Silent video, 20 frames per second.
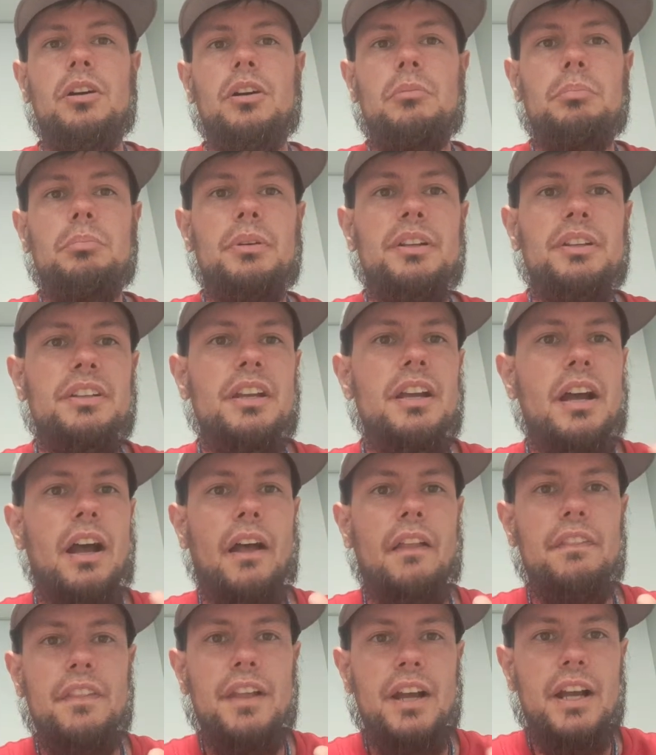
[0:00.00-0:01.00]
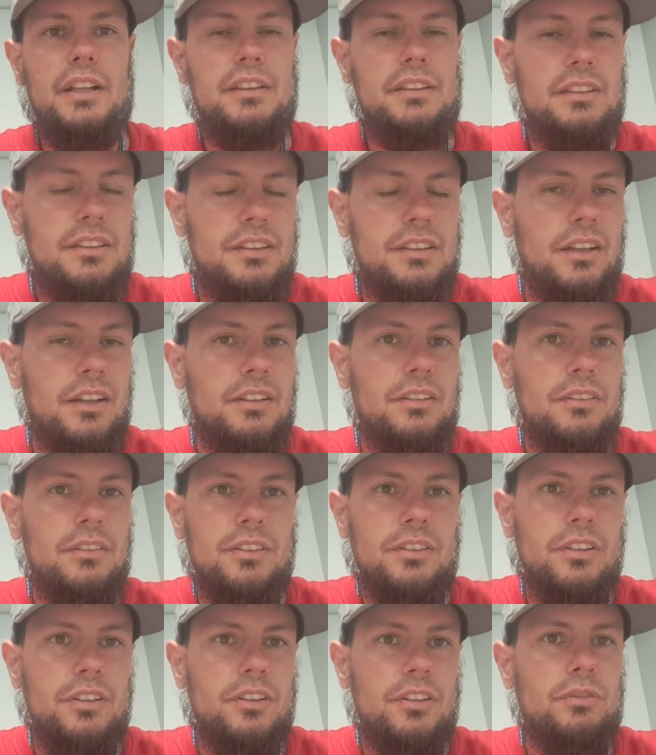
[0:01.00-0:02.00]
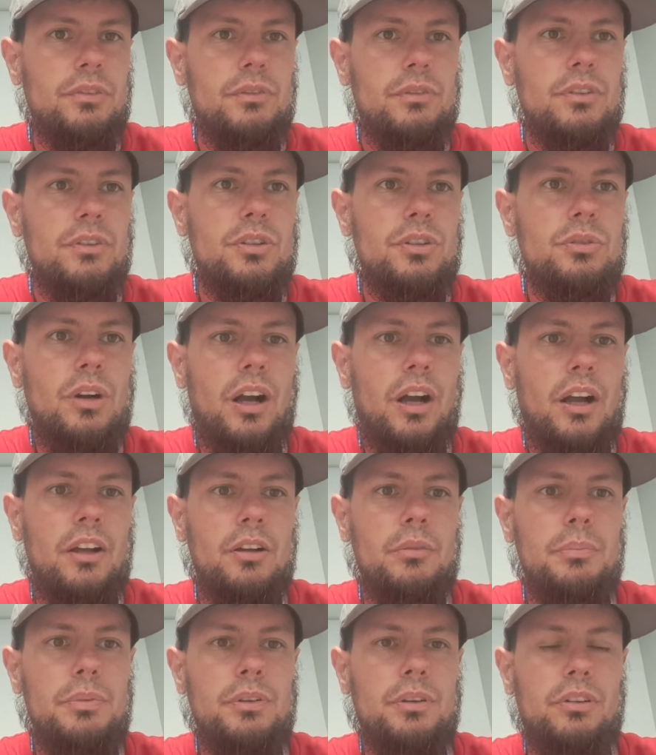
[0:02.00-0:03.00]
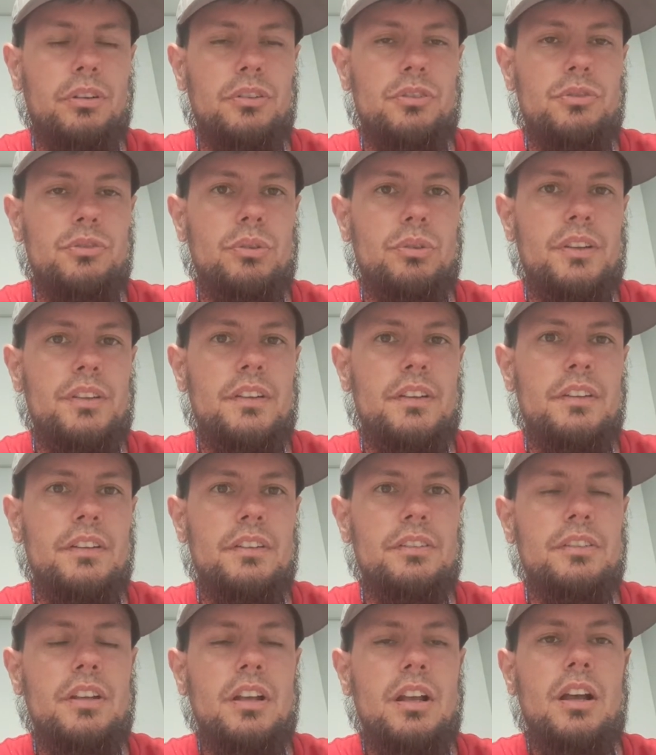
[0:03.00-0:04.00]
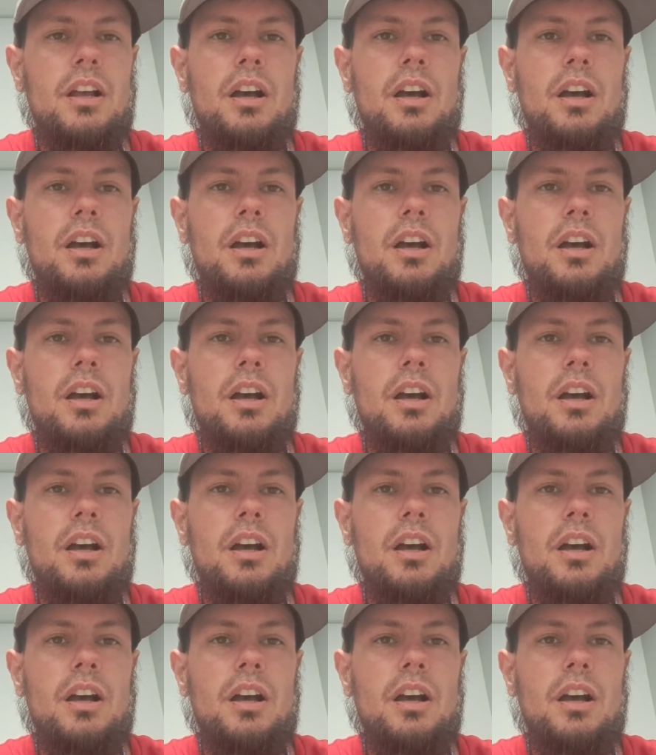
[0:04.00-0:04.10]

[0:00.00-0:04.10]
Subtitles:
But yeah, that does it for this review. I hope you all enjoyed this.